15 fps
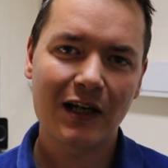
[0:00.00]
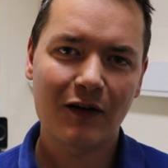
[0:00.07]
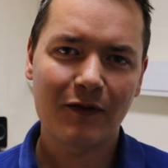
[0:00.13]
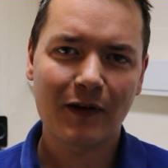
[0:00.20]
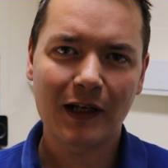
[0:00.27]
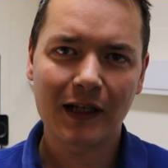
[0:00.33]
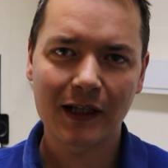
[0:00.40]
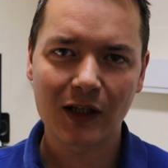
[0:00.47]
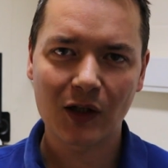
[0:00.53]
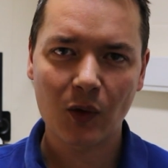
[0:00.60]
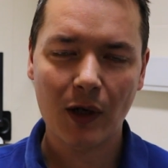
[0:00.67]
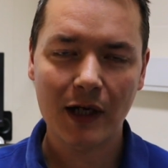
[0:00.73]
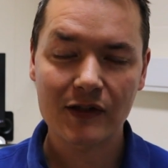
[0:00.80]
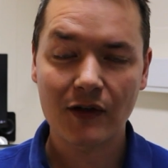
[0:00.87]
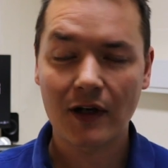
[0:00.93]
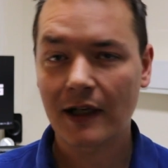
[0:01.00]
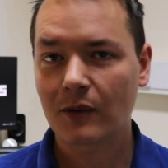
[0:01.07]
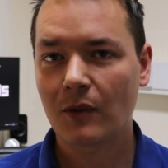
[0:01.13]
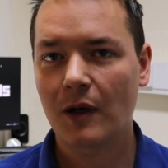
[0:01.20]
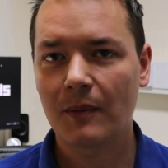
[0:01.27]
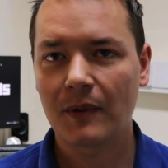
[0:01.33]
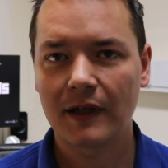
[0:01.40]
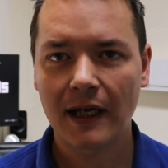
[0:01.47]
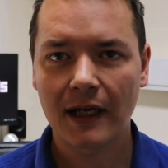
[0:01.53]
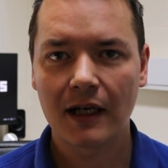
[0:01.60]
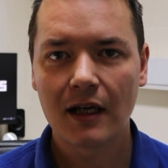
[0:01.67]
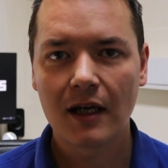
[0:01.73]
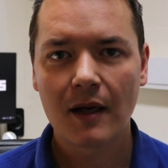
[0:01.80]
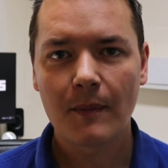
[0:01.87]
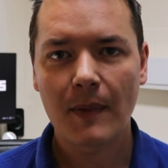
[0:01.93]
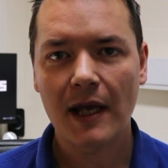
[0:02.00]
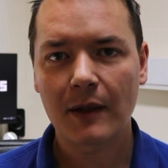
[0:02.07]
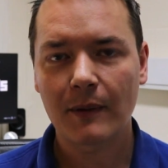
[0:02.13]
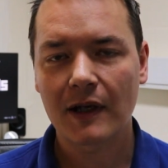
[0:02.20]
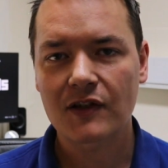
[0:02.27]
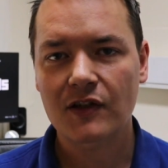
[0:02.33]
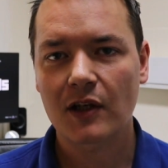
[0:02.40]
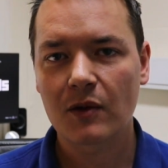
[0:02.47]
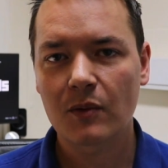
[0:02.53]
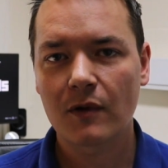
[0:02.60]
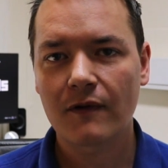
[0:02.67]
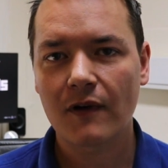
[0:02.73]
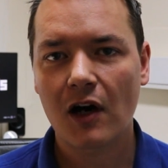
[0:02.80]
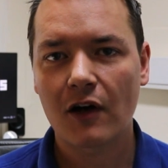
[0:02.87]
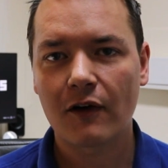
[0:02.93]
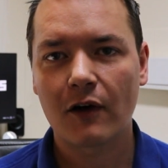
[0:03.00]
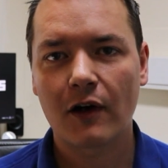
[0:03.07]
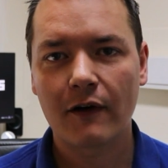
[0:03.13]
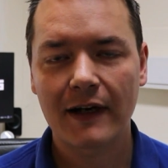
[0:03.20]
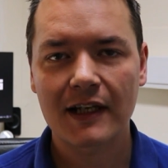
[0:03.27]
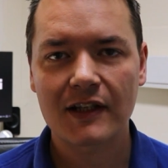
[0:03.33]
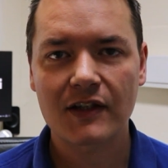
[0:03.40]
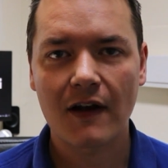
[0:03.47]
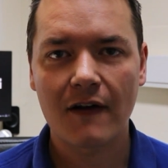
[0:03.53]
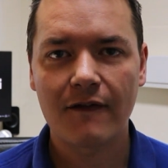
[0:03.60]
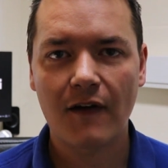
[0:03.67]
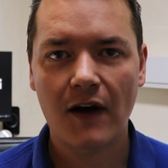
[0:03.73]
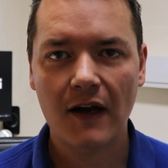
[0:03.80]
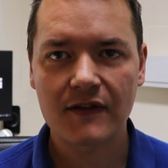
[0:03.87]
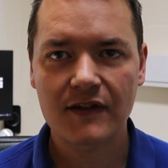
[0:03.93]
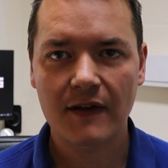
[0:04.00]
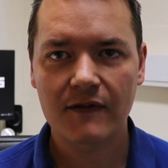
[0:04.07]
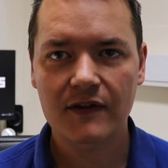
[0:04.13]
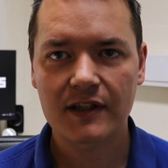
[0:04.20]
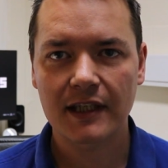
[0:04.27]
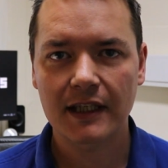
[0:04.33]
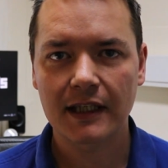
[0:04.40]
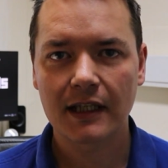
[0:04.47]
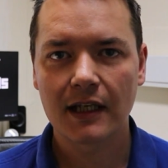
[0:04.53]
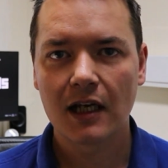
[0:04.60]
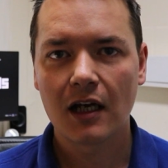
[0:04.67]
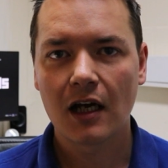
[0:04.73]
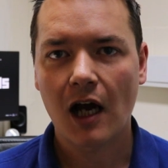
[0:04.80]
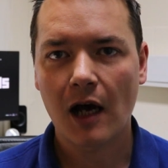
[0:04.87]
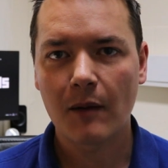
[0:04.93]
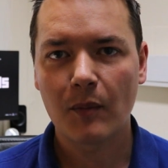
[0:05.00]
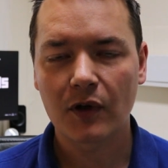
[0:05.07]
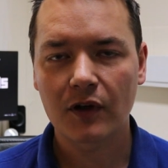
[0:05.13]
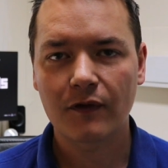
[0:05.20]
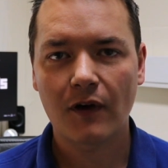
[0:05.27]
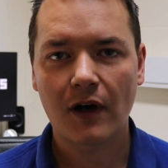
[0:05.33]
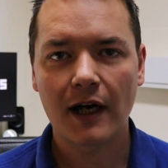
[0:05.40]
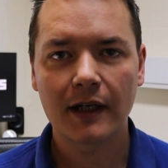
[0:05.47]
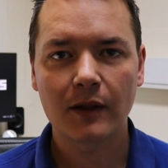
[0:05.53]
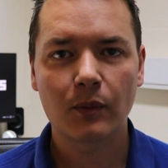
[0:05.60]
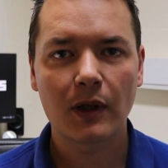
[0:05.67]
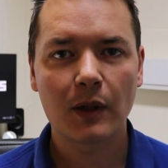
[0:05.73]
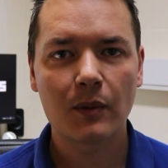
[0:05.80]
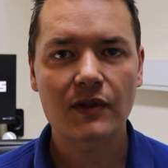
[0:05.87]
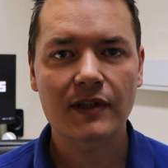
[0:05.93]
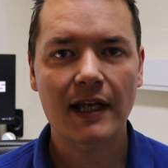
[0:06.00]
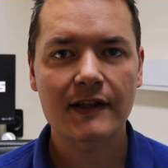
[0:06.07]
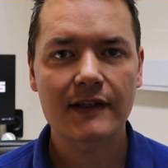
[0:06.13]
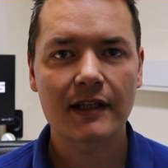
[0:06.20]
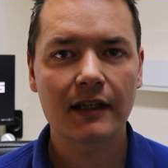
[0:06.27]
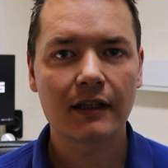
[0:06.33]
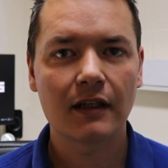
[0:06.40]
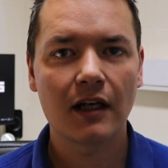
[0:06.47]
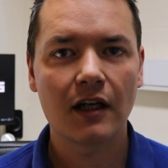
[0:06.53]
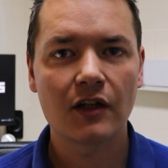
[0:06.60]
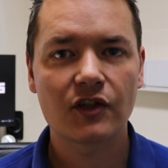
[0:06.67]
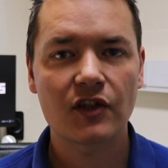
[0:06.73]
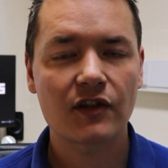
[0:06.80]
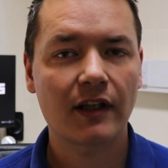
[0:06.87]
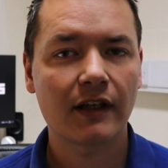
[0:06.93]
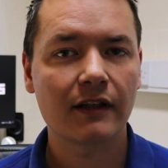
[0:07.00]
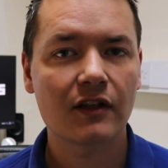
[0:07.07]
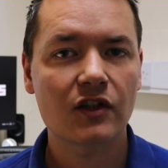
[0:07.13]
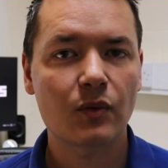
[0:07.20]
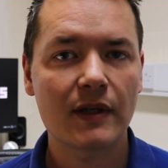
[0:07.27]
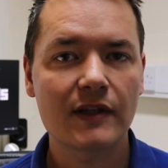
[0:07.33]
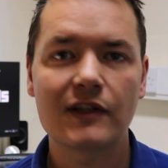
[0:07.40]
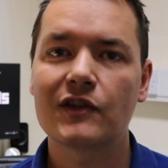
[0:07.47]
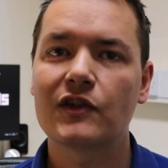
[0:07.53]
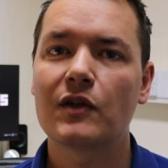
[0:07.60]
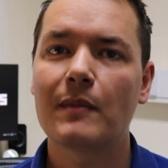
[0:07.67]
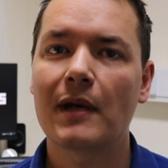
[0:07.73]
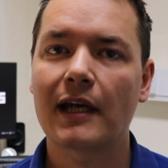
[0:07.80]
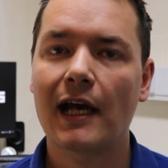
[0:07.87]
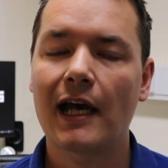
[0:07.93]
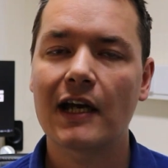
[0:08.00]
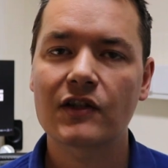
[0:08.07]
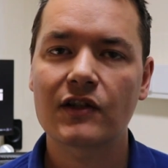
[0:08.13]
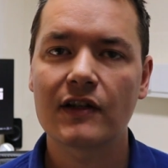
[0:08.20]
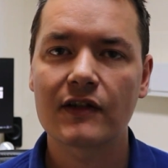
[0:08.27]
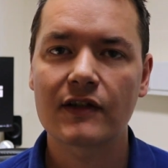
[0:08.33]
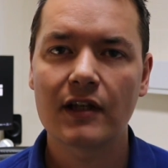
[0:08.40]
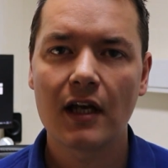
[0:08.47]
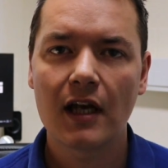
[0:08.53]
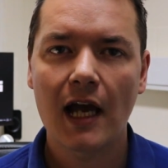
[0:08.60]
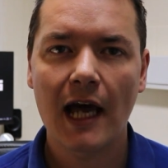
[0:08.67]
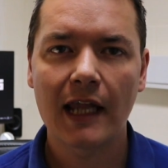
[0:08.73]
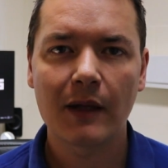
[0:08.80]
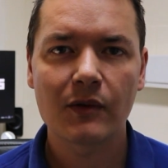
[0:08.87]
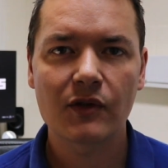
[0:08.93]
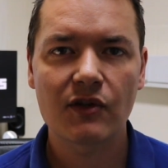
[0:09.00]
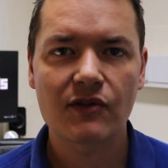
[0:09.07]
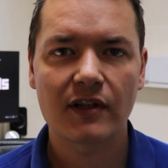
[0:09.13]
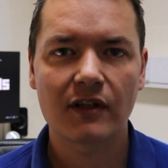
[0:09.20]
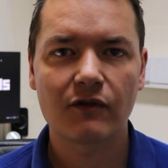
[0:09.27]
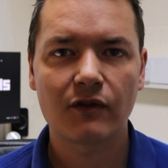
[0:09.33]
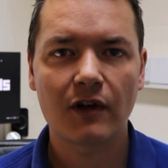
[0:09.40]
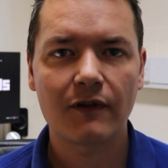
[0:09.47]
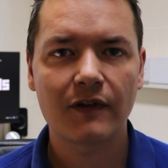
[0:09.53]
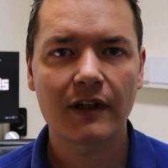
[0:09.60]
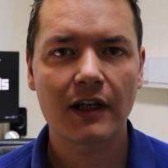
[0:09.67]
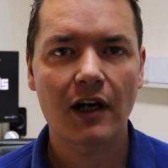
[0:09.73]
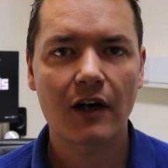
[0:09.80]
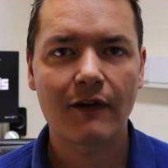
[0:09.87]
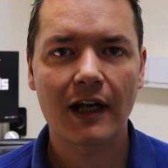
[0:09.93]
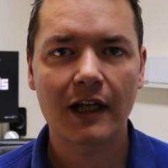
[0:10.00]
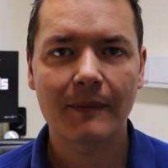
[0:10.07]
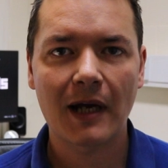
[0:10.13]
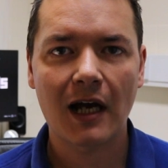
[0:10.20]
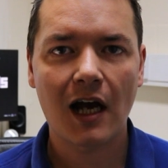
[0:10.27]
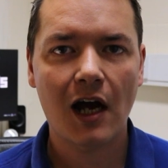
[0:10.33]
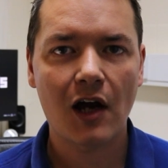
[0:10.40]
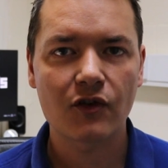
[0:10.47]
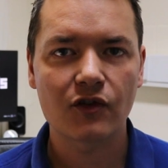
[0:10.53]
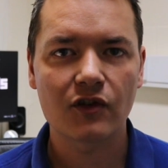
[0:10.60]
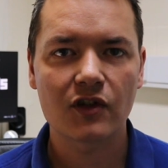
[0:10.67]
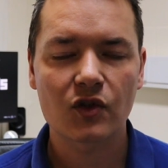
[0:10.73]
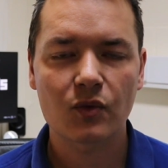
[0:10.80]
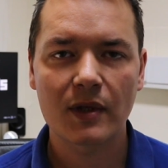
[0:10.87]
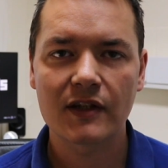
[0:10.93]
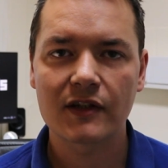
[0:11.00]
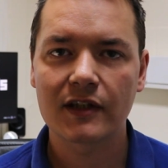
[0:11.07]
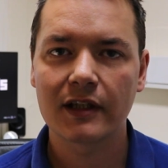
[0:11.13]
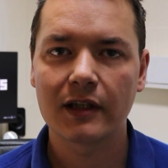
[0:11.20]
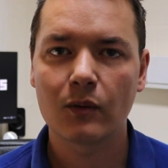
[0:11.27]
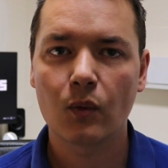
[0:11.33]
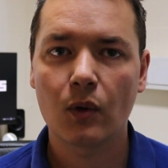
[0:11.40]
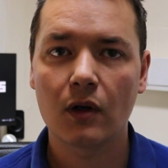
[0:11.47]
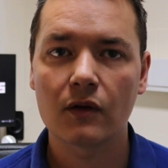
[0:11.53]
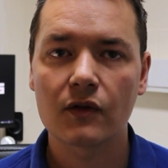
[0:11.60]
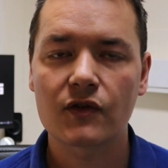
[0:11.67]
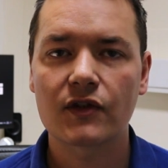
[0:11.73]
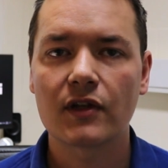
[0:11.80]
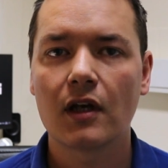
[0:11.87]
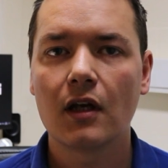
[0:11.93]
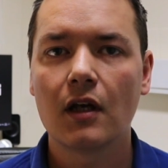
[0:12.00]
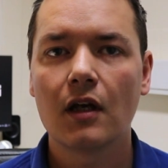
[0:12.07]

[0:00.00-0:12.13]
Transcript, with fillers: I'm feeling quite tired, quite burnt out. But anyway, so with our RX 570 unmodified, we was getting uh, just under 22 mega hashes and that was using roughly around about 120 watts.